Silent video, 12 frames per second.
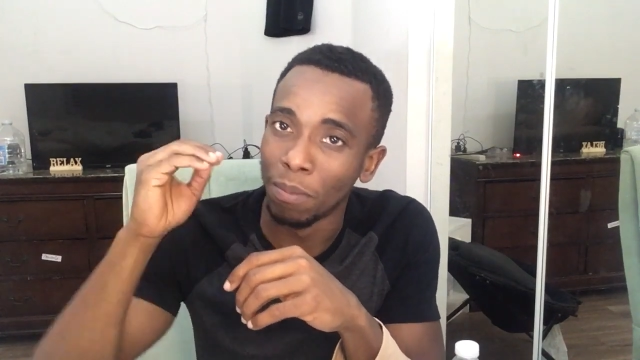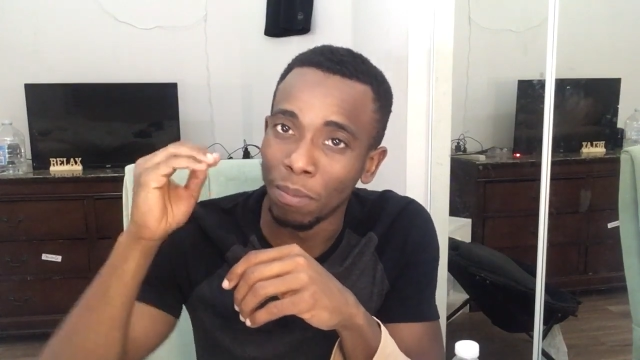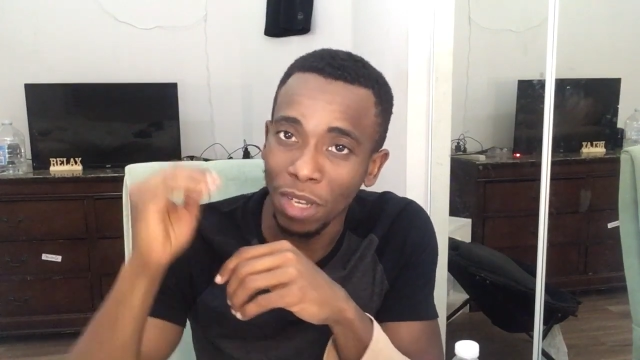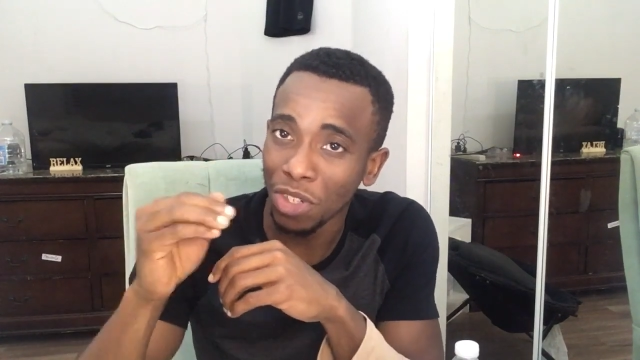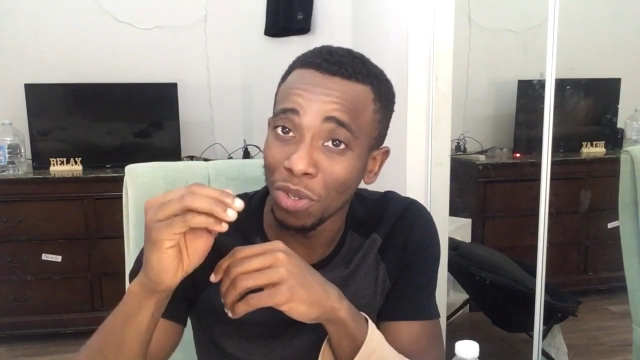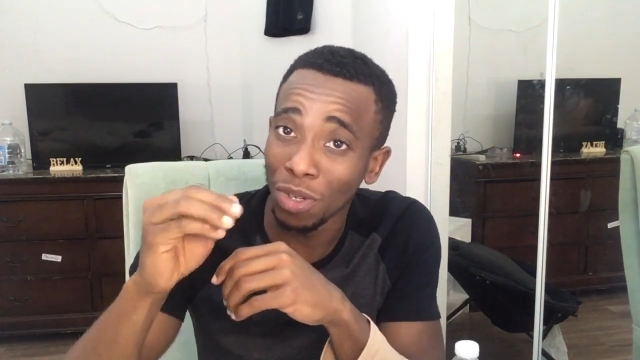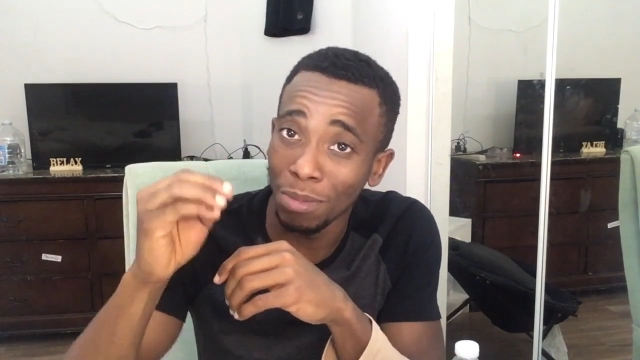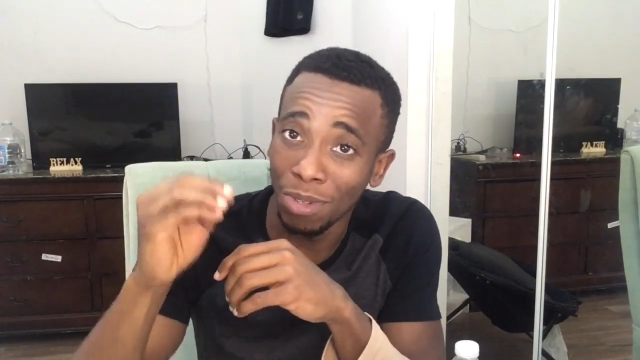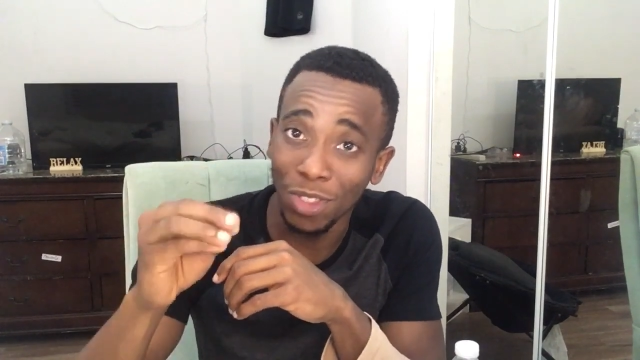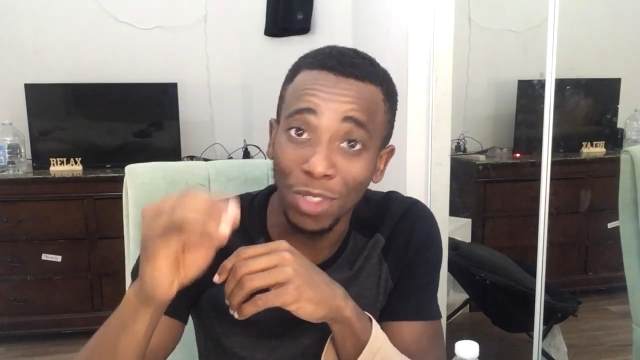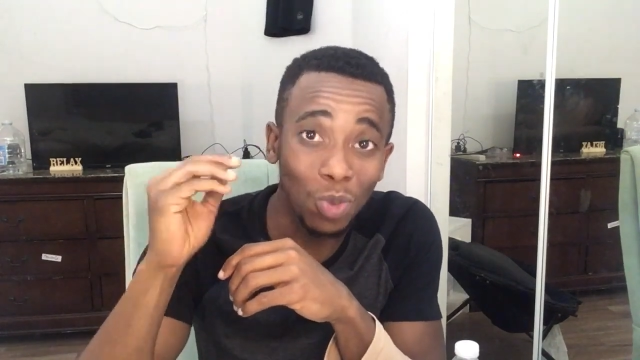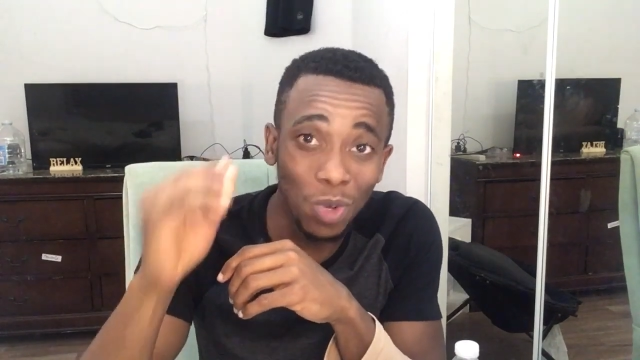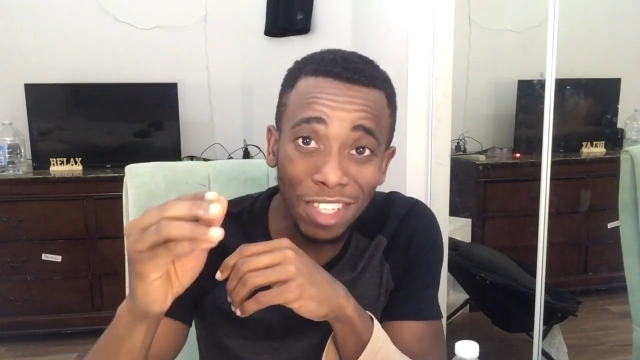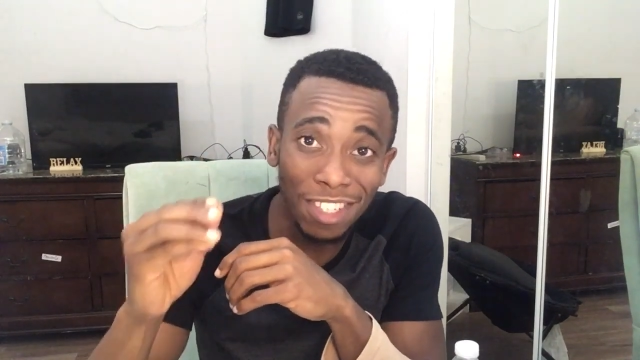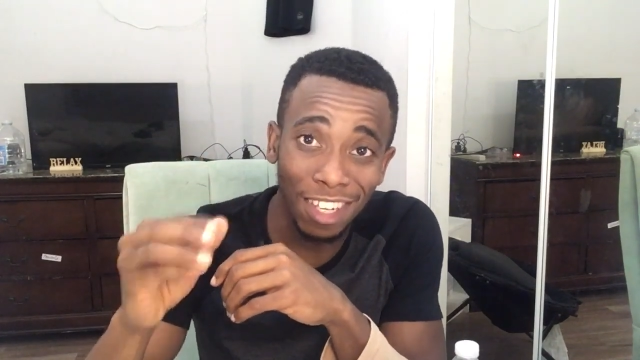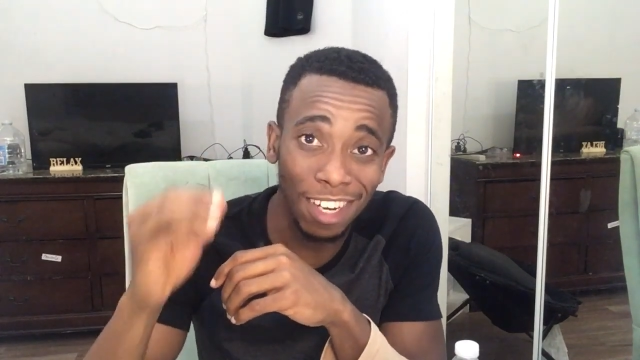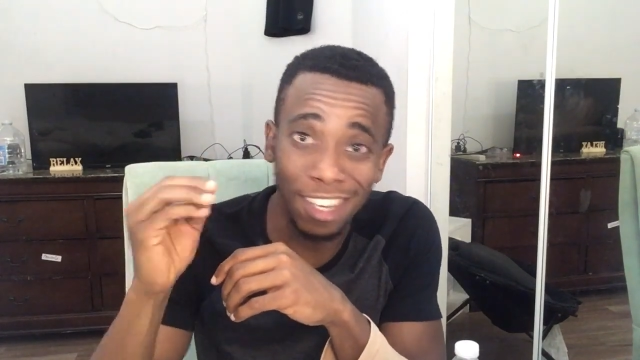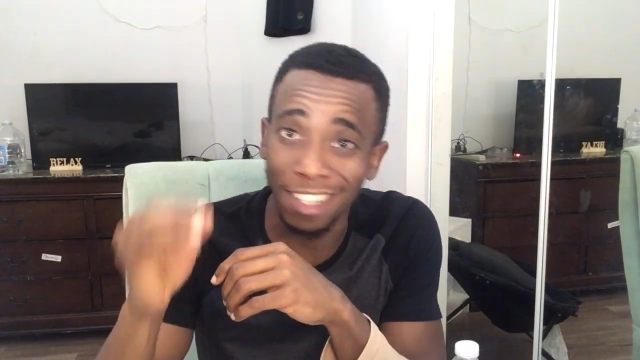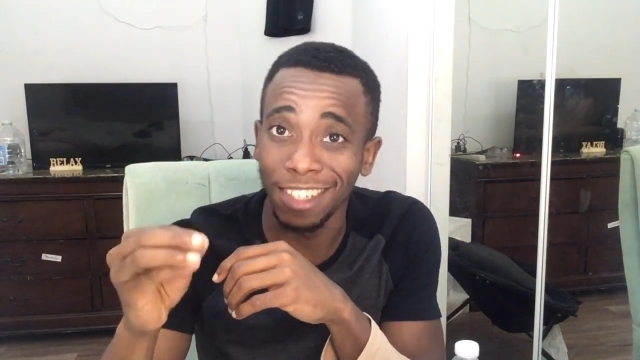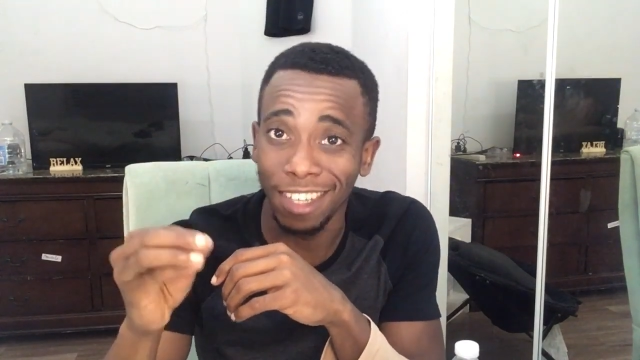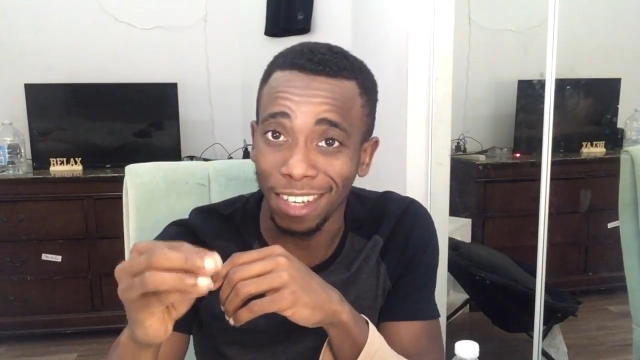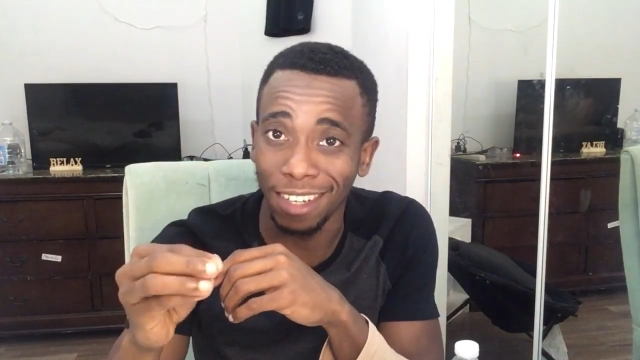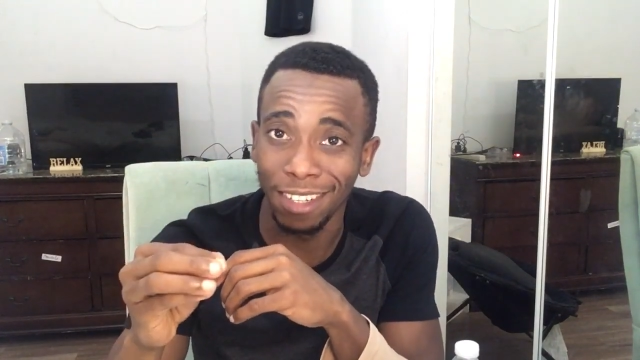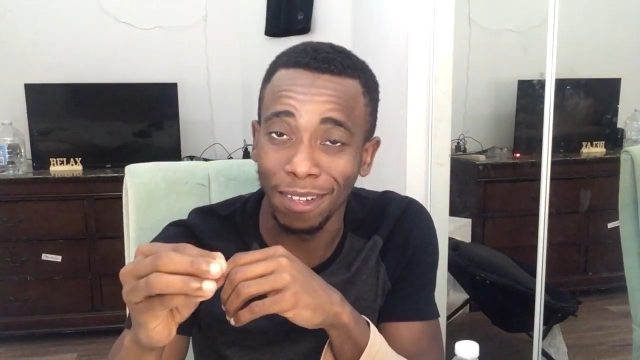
make sure Real Madrid wins La Liga,